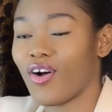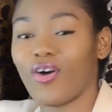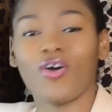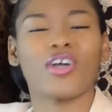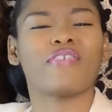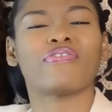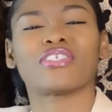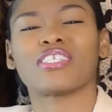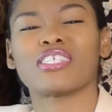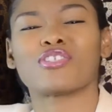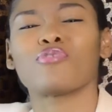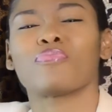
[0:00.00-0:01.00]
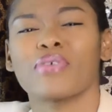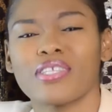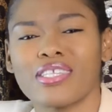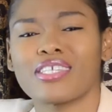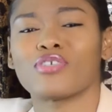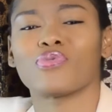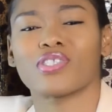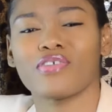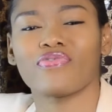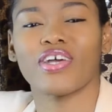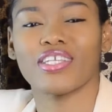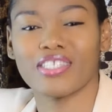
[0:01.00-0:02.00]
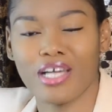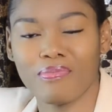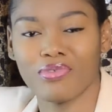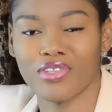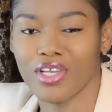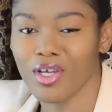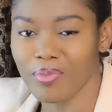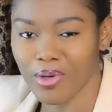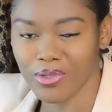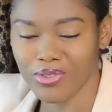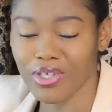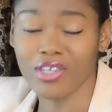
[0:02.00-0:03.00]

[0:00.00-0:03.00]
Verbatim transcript: Or if she's so busy, she will still find time to think about you.